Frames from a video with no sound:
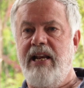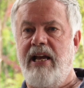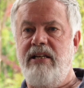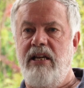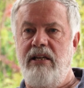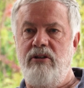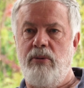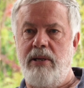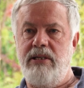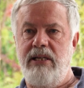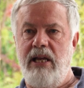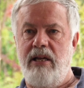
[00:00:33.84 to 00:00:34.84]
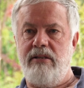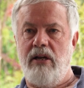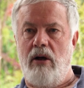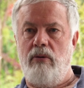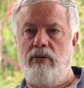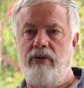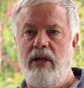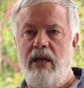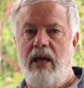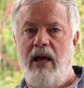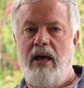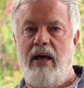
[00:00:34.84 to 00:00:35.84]
18, 20 years old,
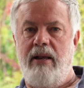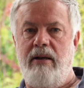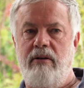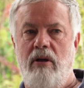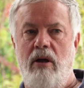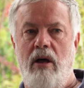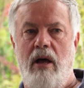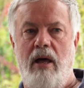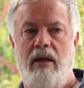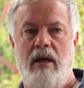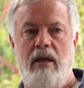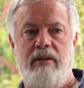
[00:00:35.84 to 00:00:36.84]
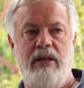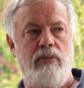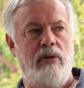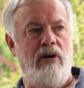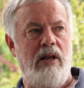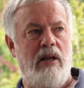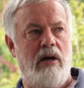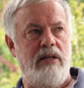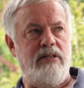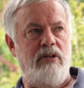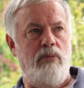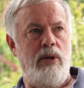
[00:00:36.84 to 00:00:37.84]
and I think we
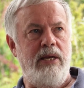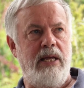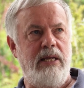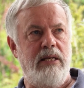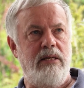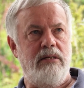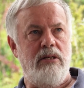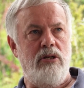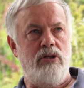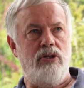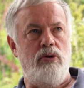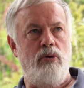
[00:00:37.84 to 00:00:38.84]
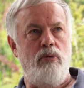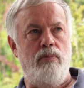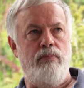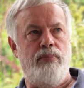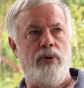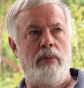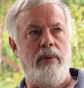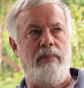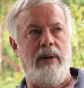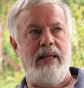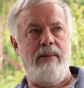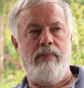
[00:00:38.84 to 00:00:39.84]
realised that we needed to
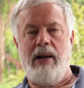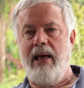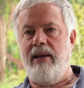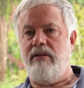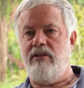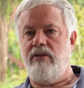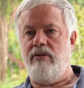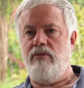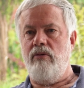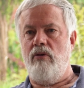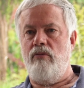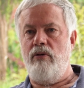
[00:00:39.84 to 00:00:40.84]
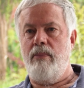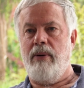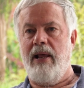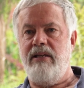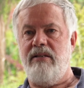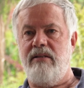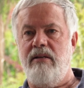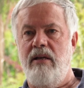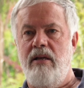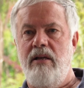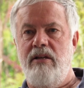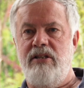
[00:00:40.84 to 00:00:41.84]
probably plan to replace
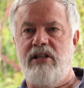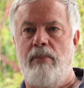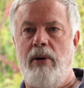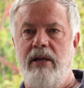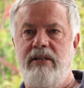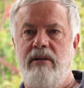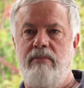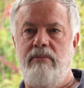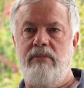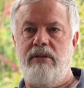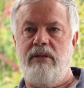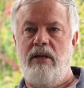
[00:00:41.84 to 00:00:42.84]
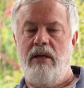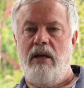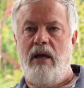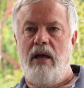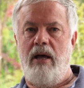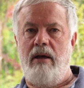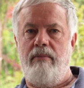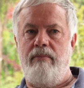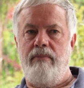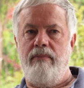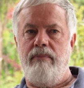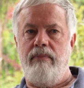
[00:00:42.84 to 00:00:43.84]
some items
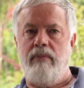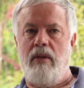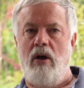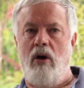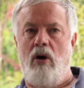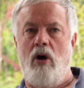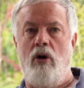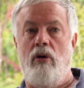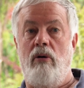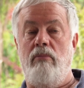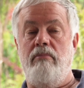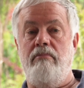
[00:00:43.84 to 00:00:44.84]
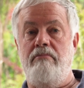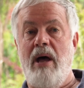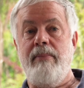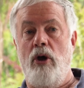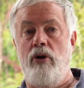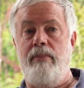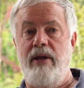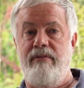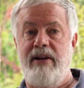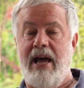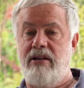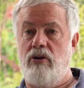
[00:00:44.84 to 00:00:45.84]
or maybe on a bit
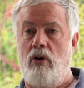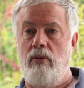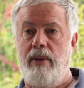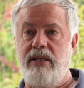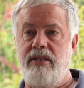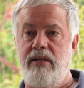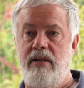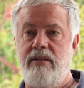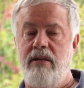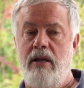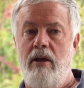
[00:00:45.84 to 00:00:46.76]
of an ad hoc basis.